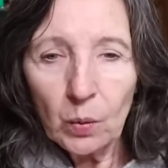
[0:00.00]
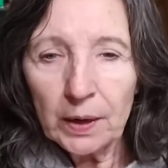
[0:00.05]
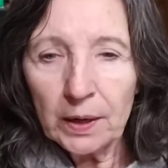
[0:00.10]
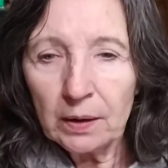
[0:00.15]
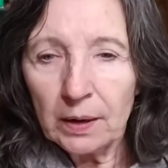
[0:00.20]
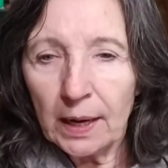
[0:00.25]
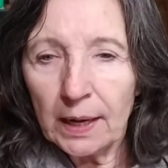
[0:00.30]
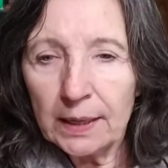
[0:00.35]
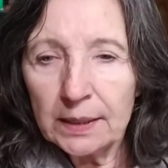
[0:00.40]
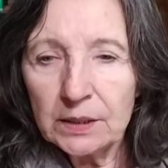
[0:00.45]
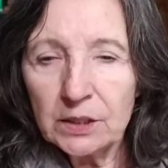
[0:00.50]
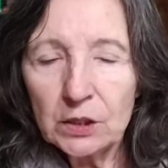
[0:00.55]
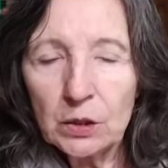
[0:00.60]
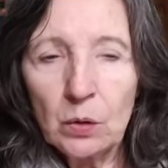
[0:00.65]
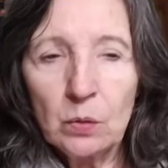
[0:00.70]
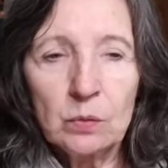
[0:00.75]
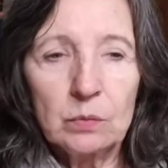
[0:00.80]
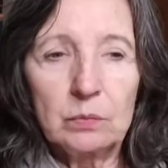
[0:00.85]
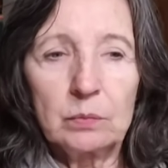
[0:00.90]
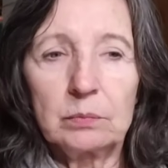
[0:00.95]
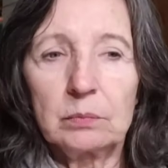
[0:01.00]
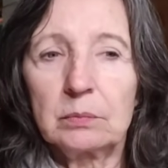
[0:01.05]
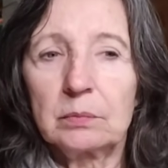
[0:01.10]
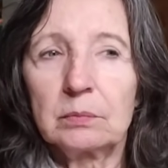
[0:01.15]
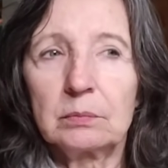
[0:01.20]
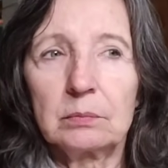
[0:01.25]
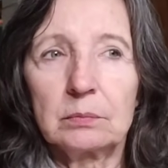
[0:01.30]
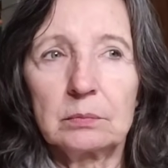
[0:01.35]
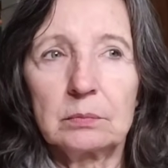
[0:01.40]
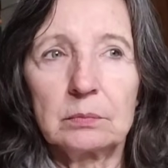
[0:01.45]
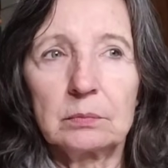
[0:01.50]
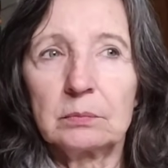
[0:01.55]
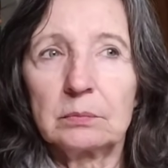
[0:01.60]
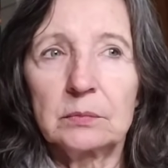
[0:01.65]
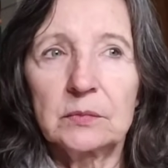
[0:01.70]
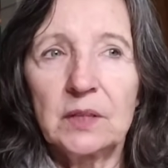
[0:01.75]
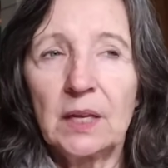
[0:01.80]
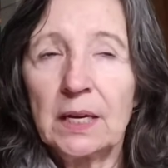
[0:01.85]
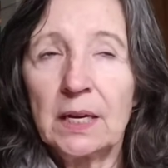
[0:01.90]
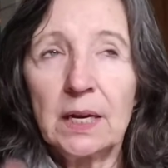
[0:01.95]
Well, I don't
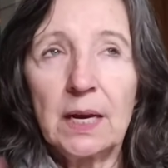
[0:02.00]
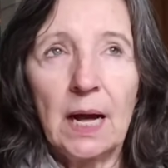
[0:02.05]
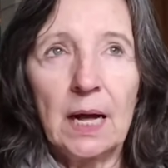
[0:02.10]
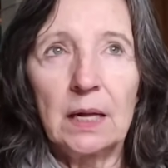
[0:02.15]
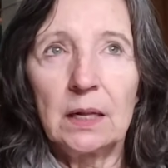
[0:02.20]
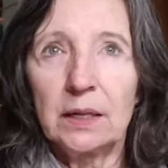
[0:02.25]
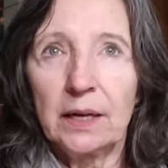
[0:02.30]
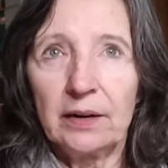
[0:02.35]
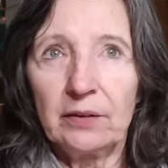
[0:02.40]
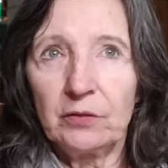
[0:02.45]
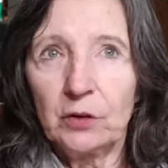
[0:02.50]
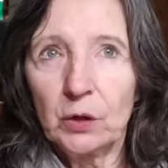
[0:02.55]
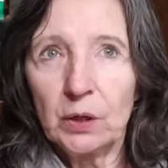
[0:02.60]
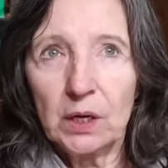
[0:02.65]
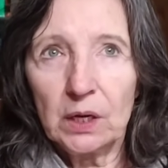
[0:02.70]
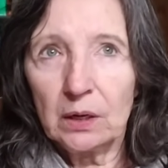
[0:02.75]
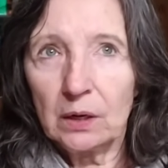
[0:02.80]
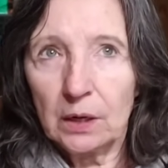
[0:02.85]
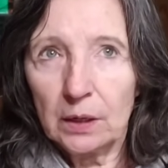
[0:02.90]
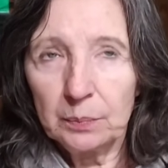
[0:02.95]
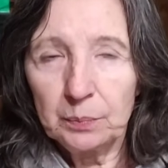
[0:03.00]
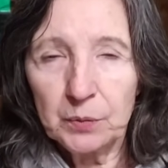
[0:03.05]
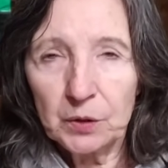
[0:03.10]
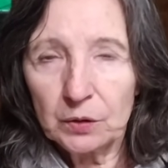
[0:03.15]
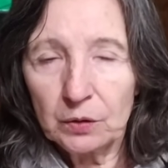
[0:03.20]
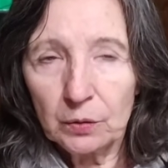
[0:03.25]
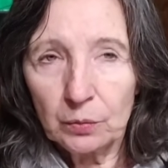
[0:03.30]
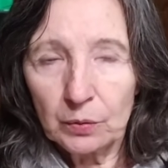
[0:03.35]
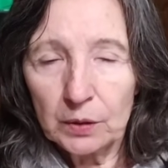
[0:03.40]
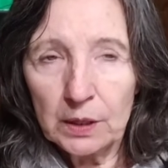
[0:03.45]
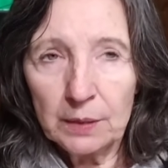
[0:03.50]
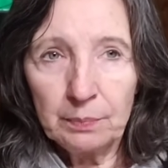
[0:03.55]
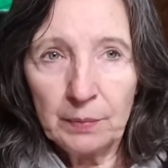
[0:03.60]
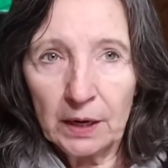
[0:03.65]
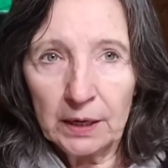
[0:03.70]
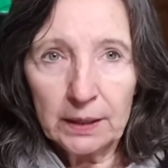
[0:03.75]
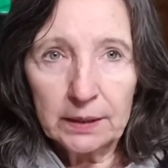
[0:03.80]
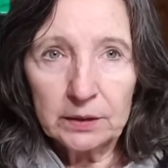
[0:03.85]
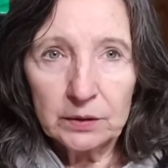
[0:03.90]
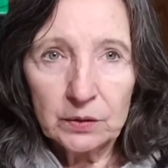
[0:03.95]
think I'll ever get up to three
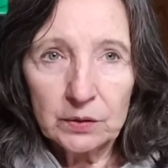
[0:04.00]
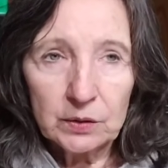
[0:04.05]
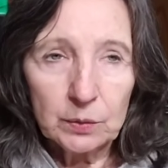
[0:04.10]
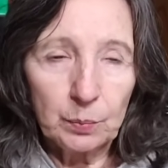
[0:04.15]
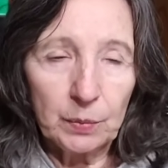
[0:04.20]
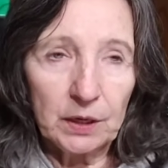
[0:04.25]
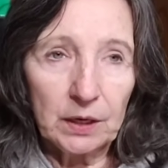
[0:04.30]
miles,